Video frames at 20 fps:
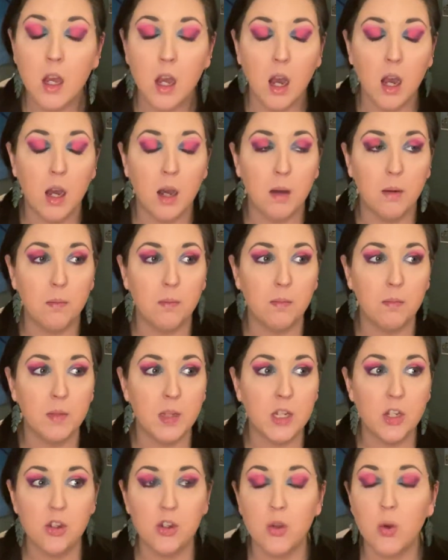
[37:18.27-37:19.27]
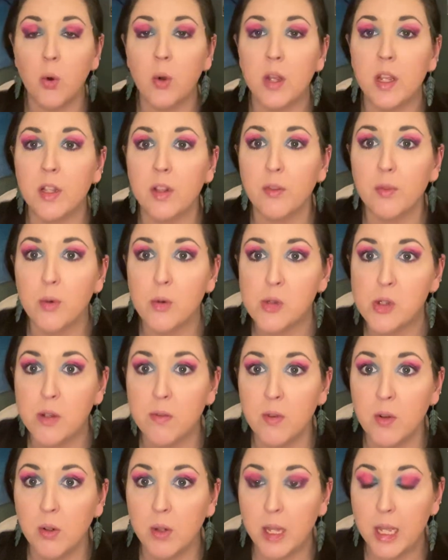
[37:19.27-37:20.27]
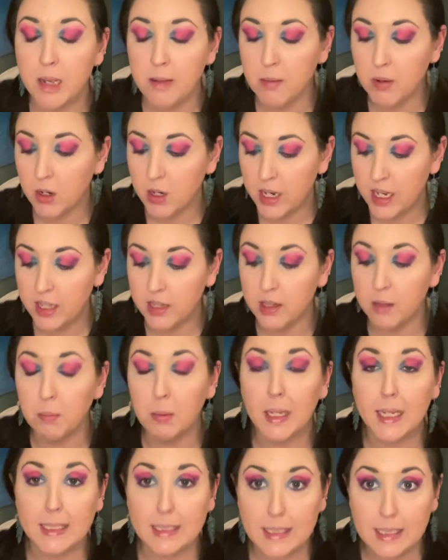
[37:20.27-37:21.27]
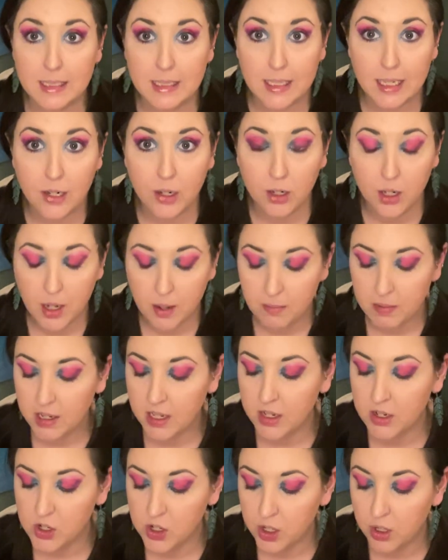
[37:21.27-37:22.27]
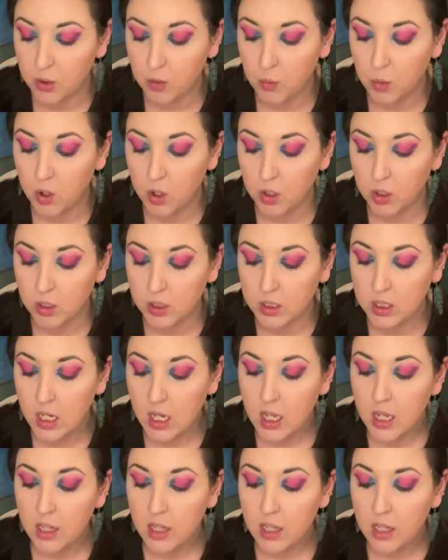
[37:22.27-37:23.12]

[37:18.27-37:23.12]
um, enjoying the fruits of your labor and the blessings that are coming into your world,